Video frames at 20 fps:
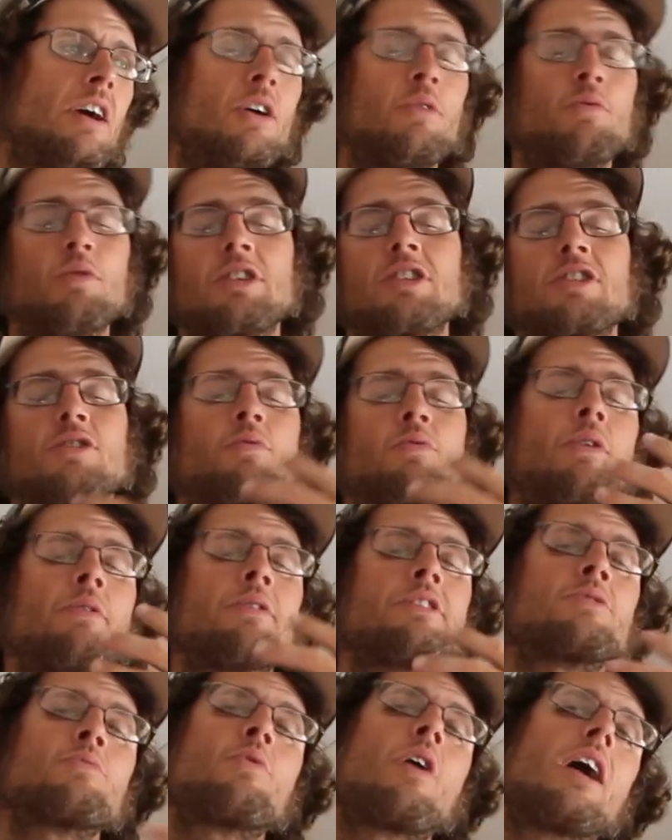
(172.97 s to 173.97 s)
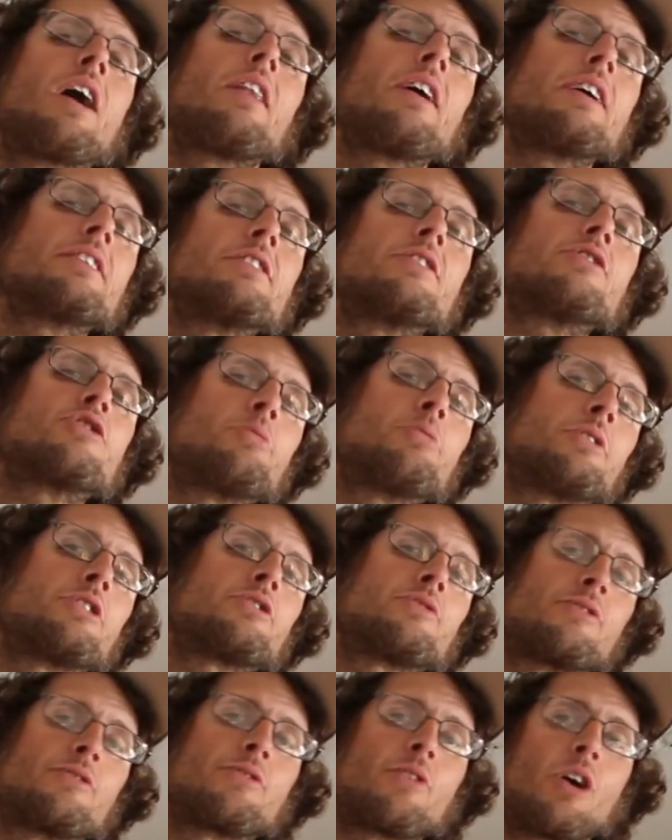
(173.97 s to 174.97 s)
which is one reason why I liked it so much
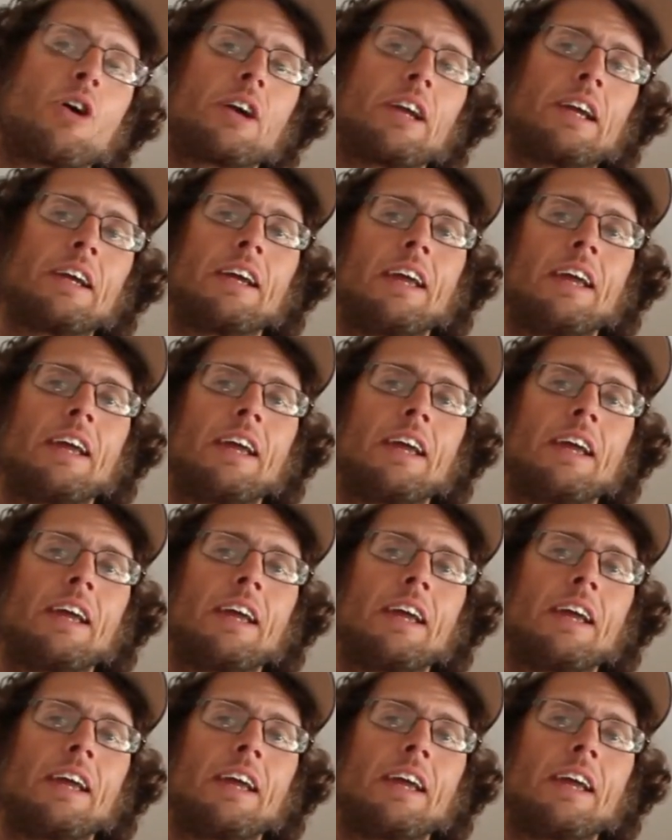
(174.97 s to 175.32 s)
for frogging.